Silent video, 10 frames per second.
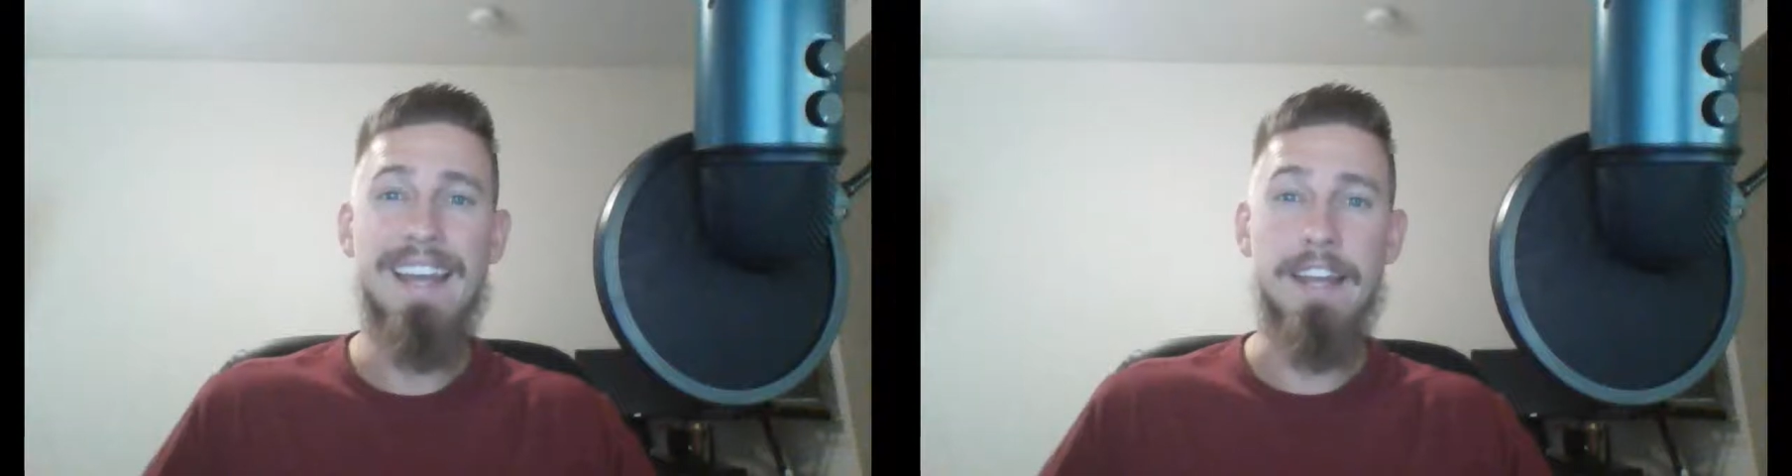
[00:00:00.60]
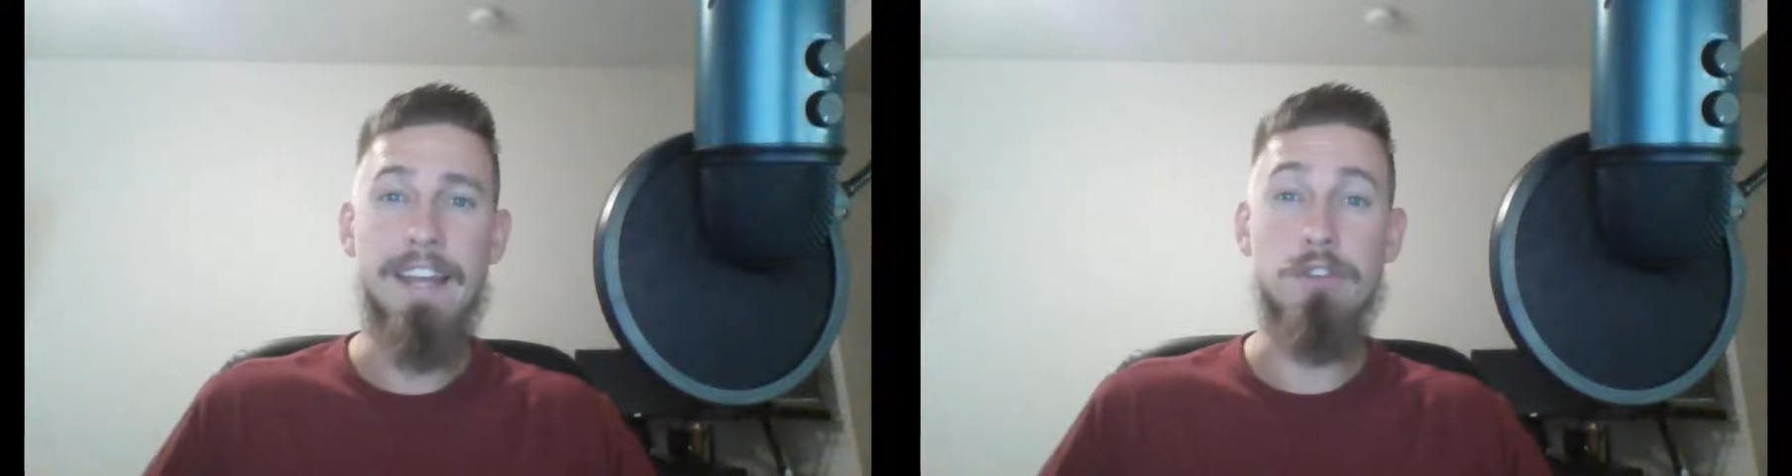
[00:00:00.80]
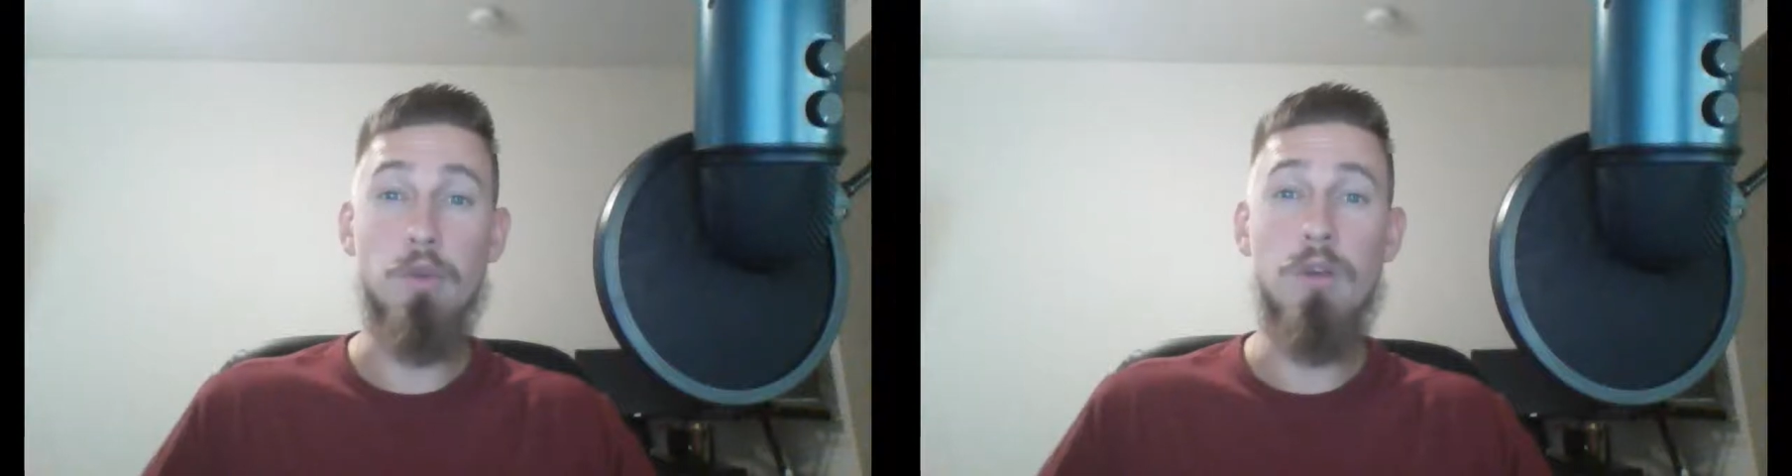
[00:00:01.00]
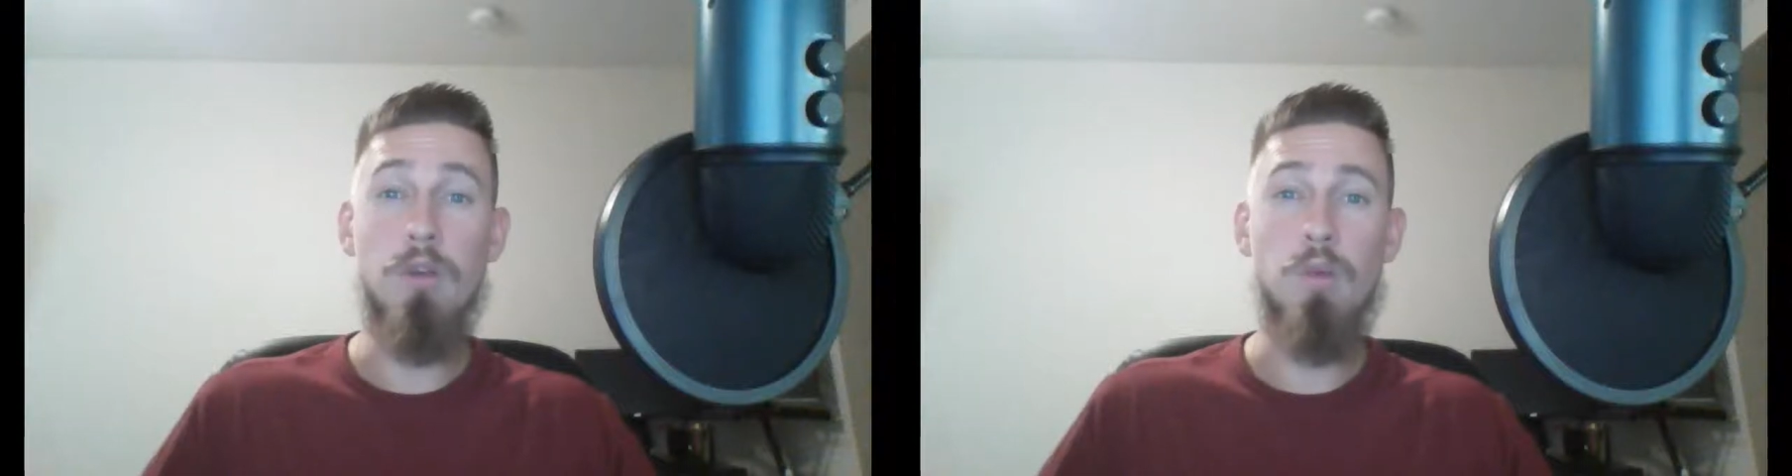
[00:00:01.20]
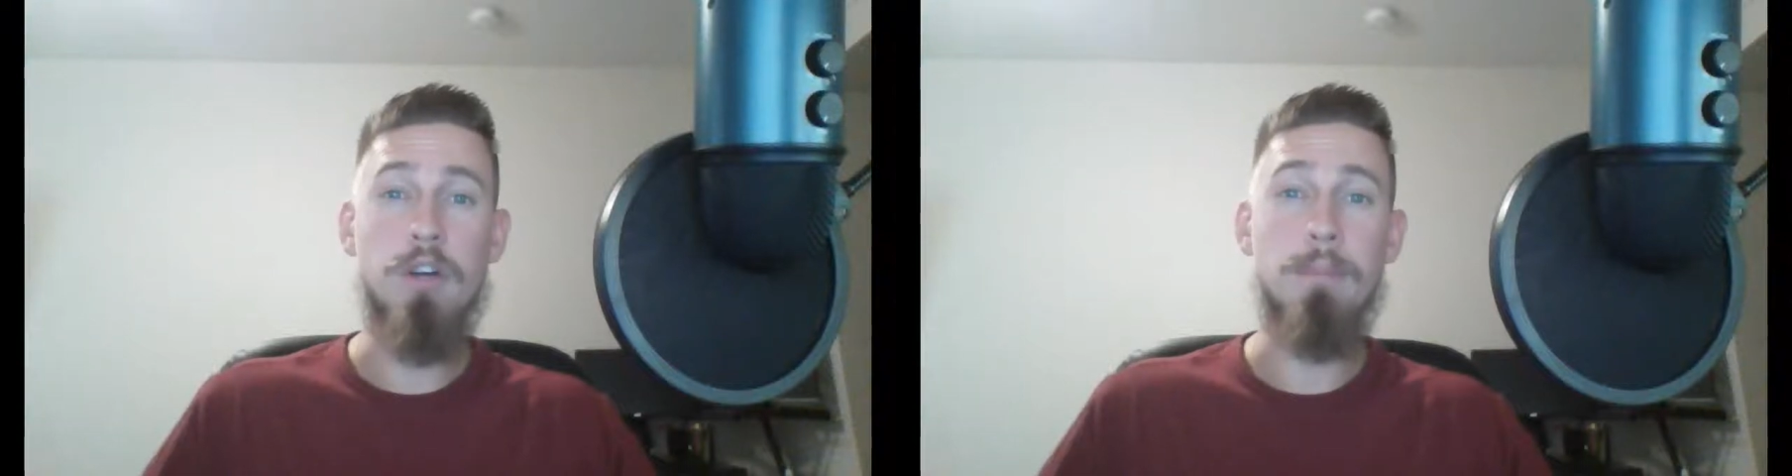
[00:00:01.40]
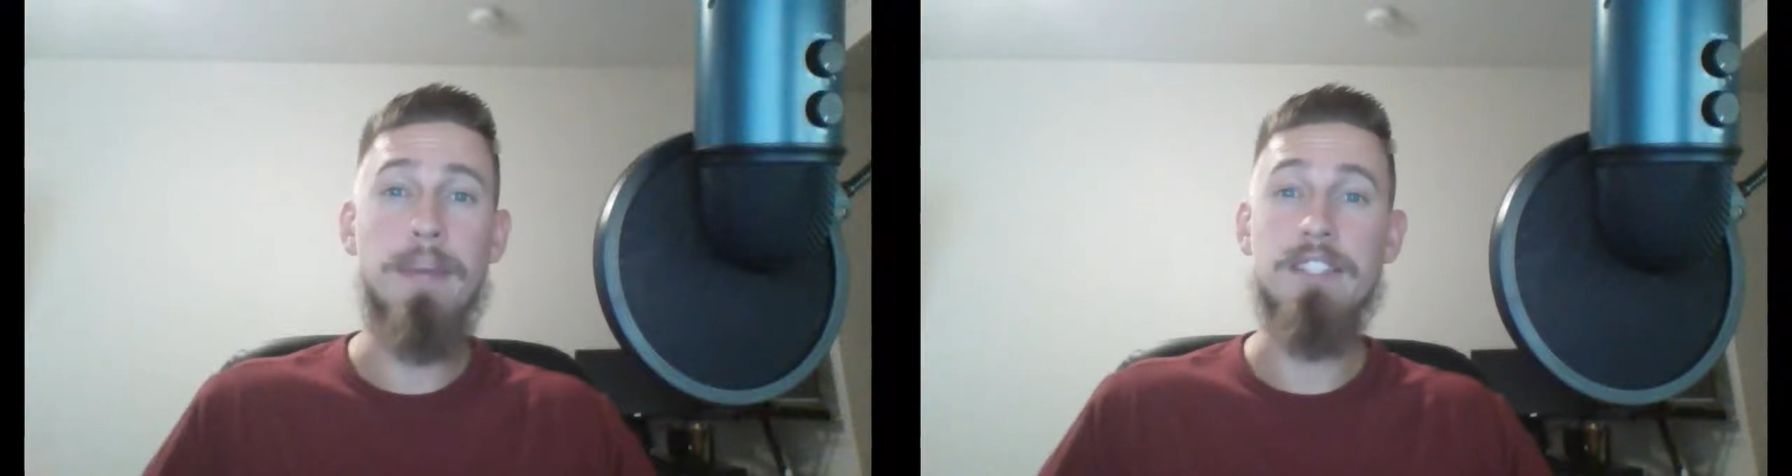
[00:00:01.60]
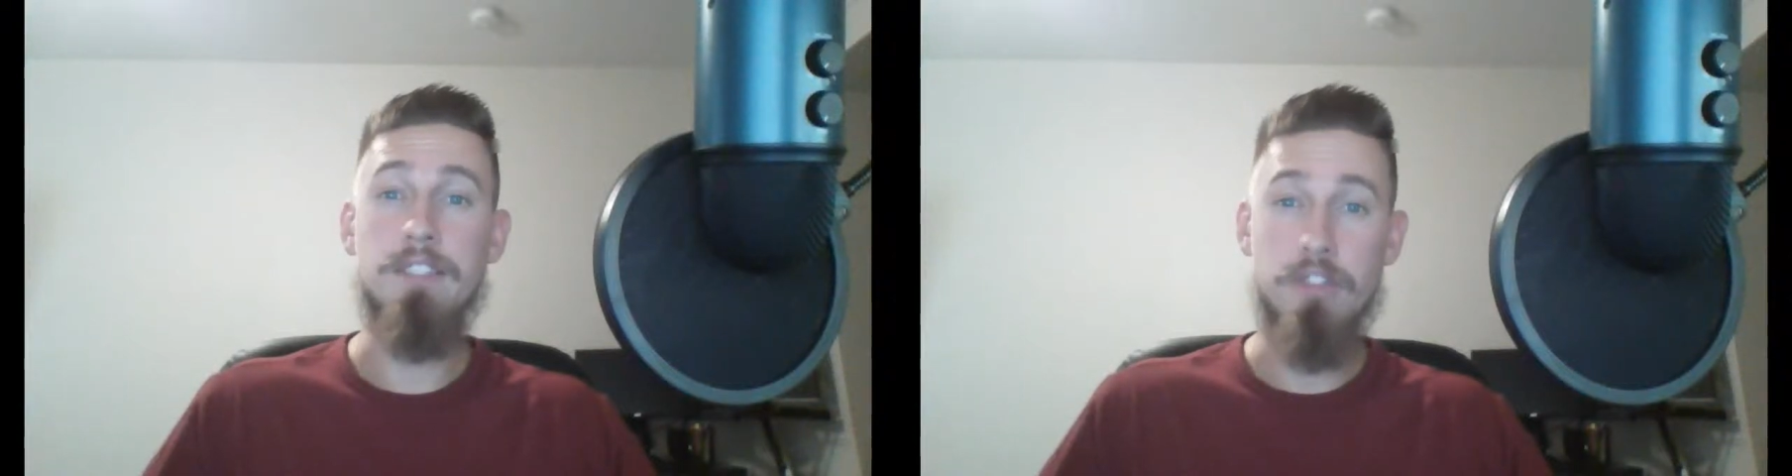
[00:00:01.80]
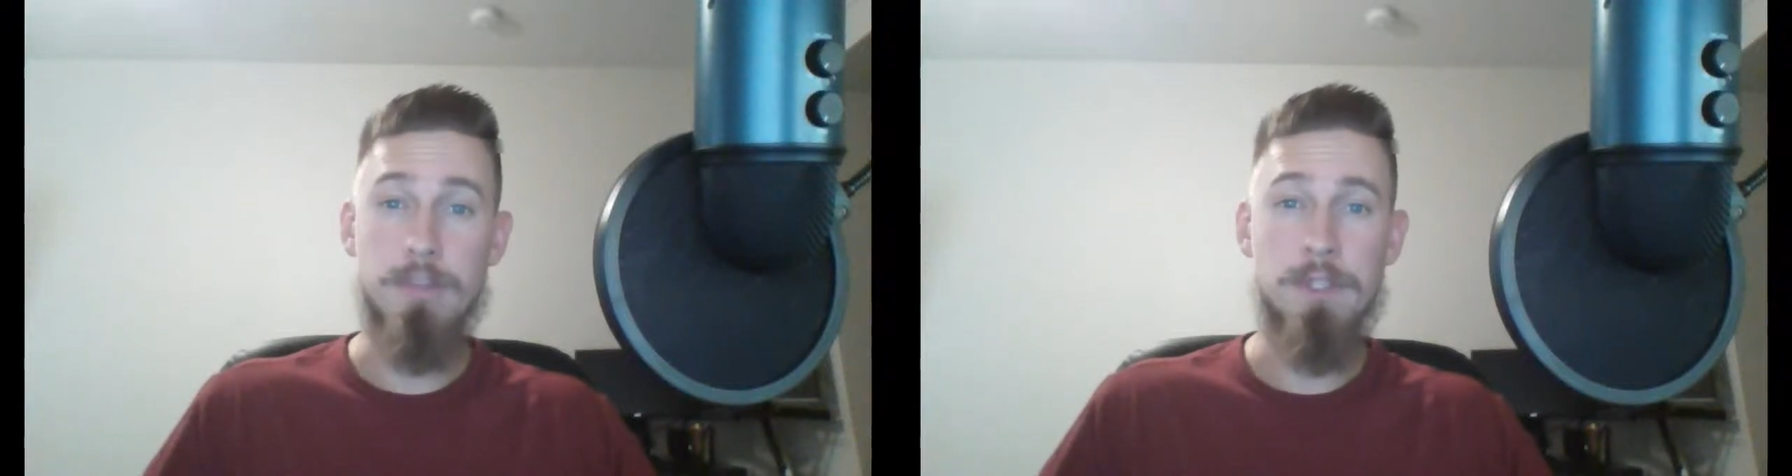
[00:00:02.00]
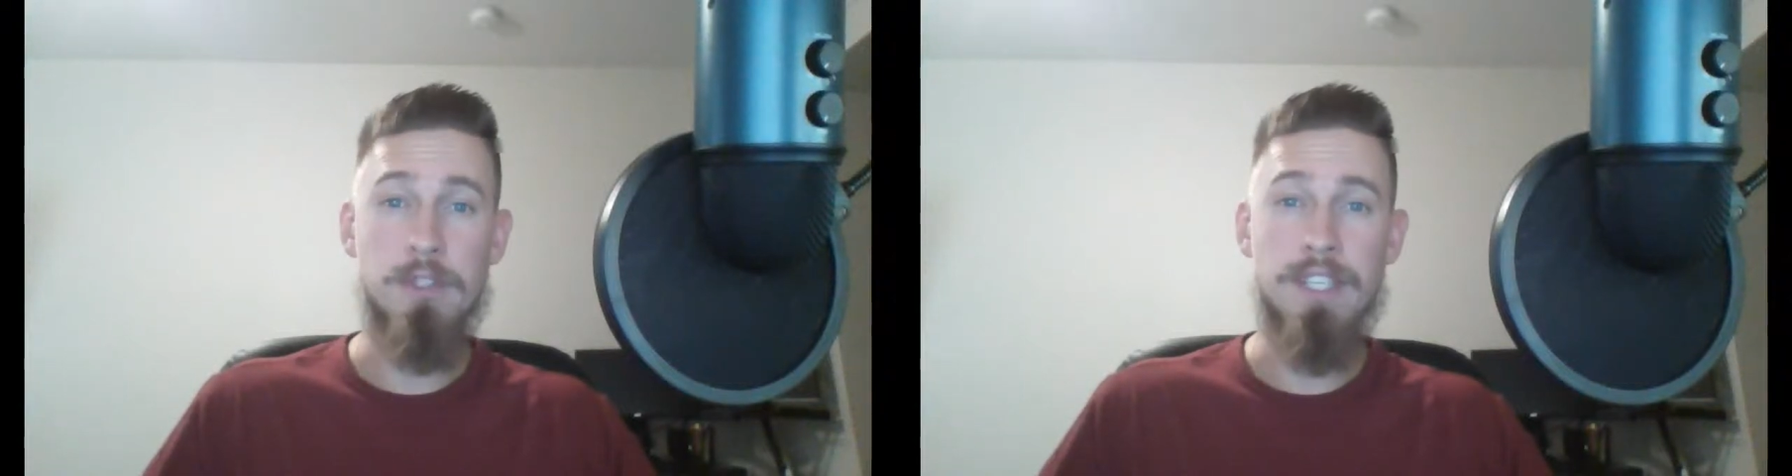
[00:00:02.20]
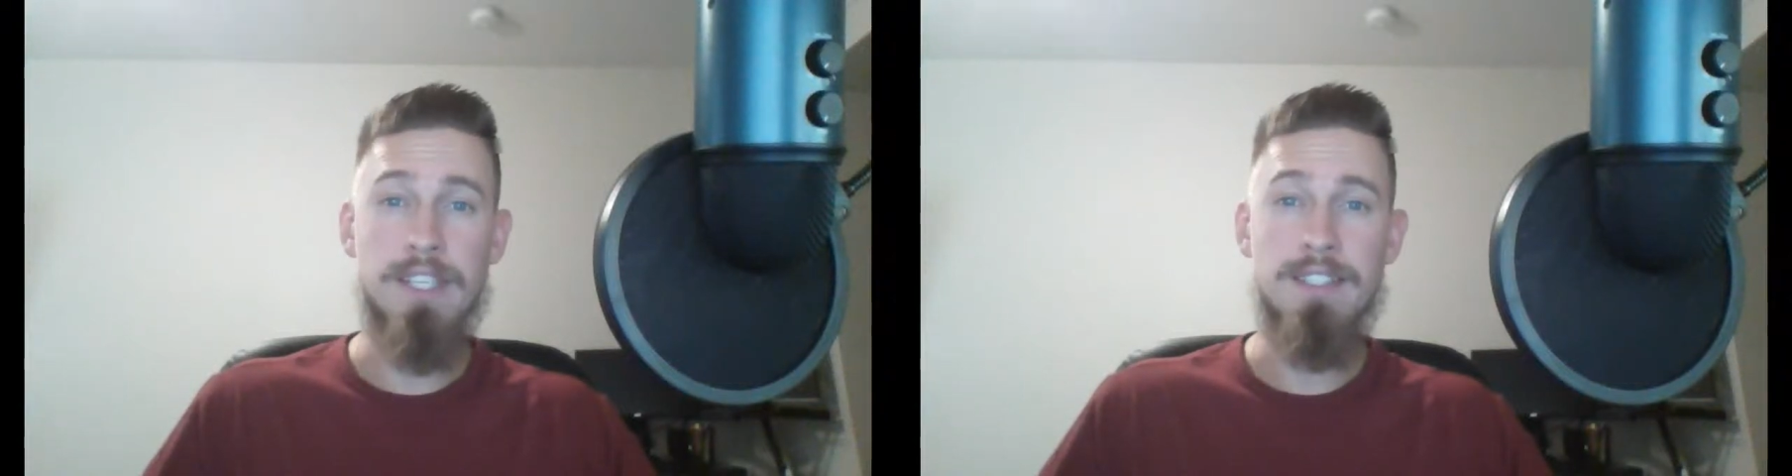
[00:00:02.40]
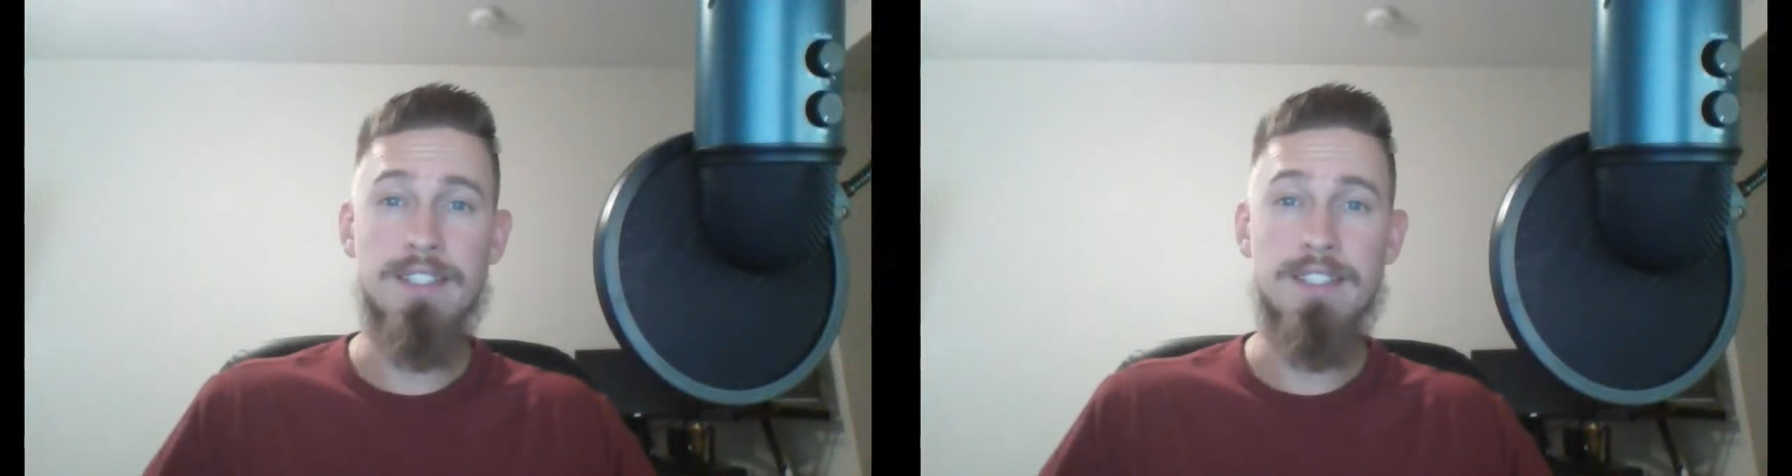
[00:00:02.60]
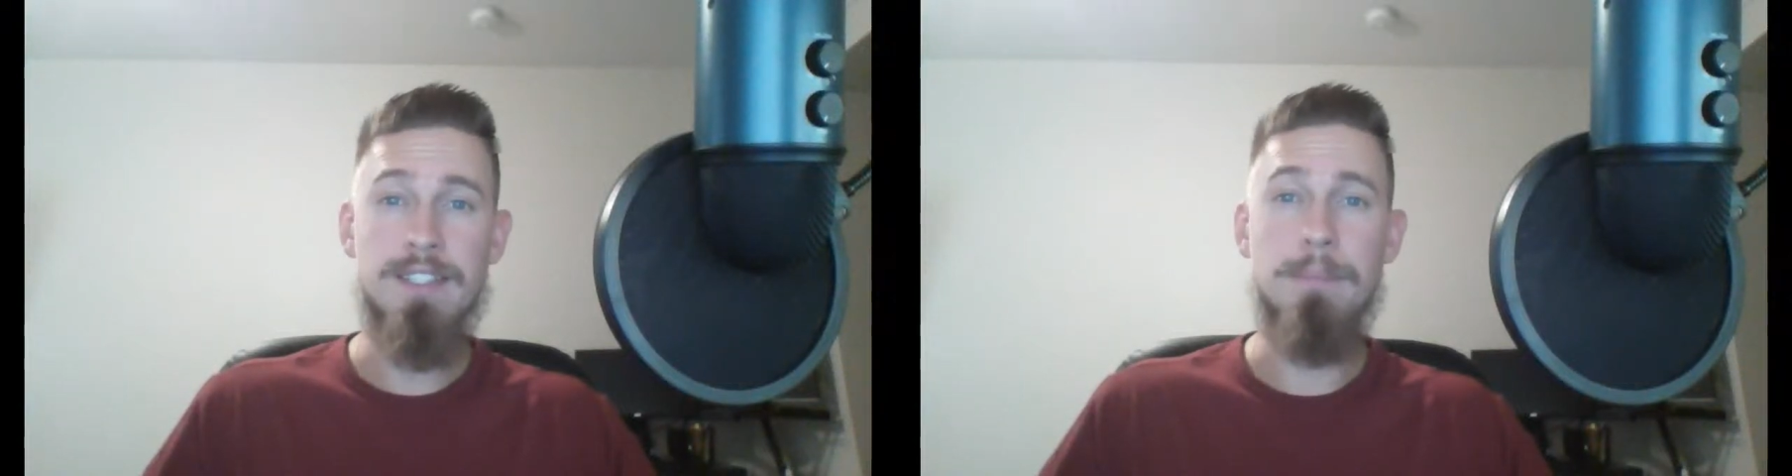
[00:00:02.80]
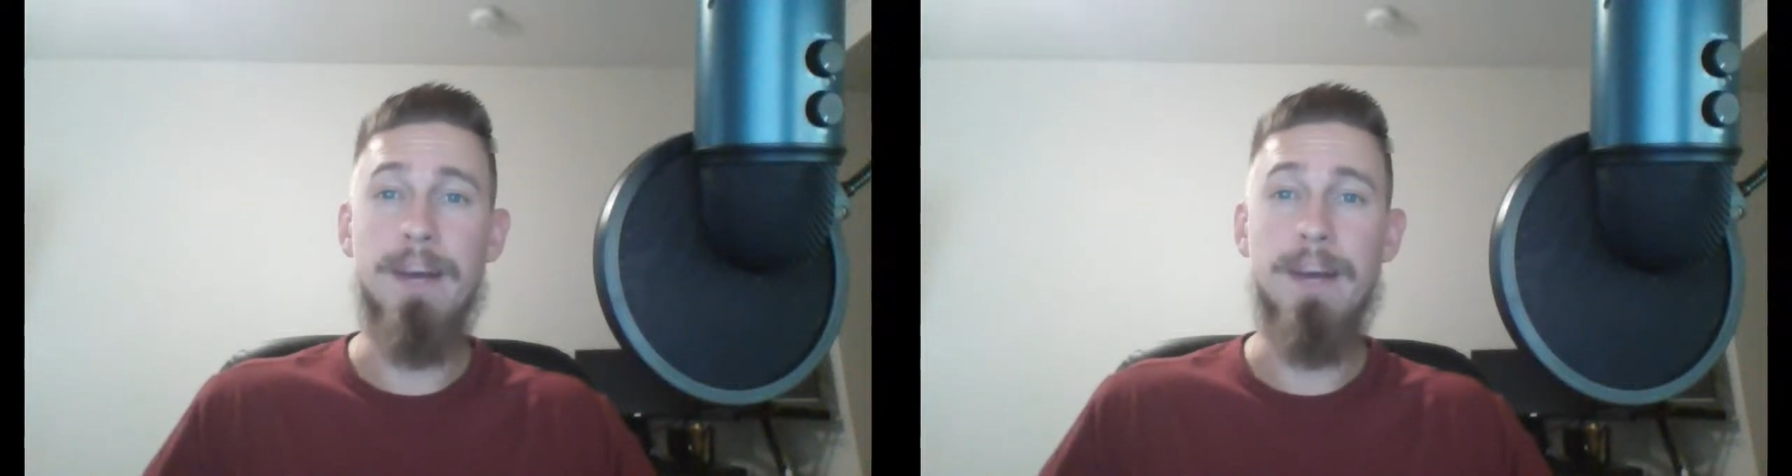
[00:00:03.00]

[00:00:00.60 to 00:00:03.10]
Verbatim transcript: Hey everyone, welcome back to Crip-Toe Kings.